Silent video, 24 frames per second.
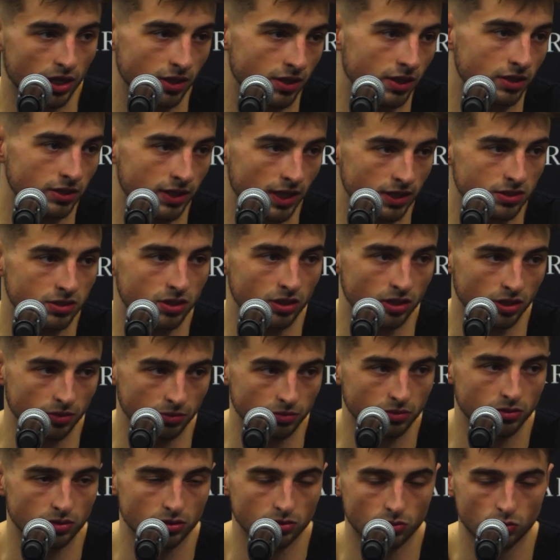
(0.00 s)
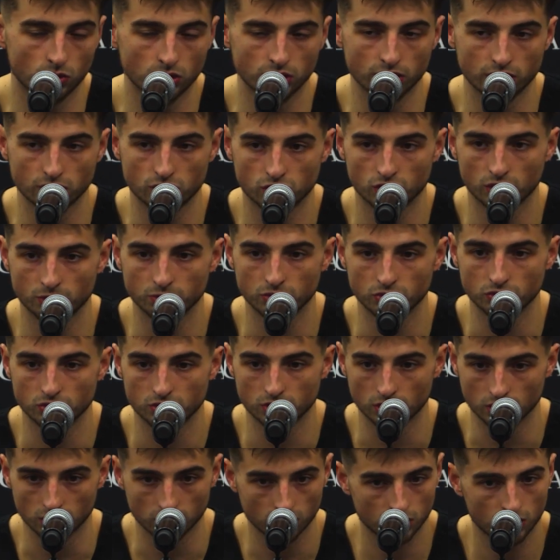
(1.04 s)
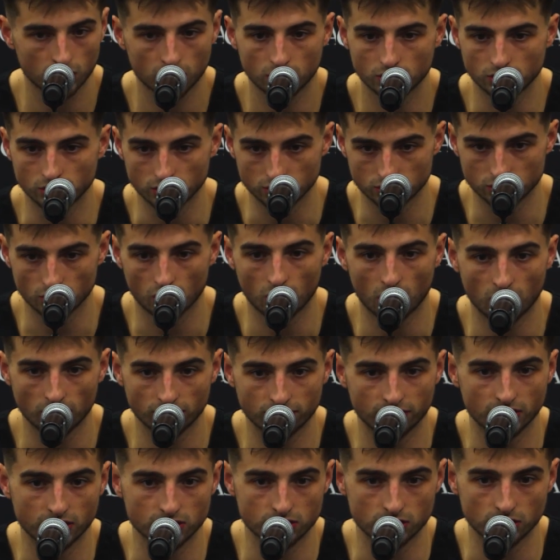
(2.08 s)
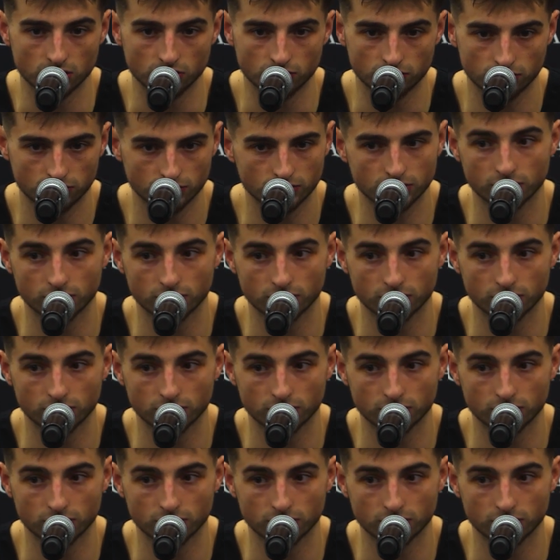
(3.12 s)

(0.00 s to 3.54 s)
I think that's going to really attribute to just the offensive.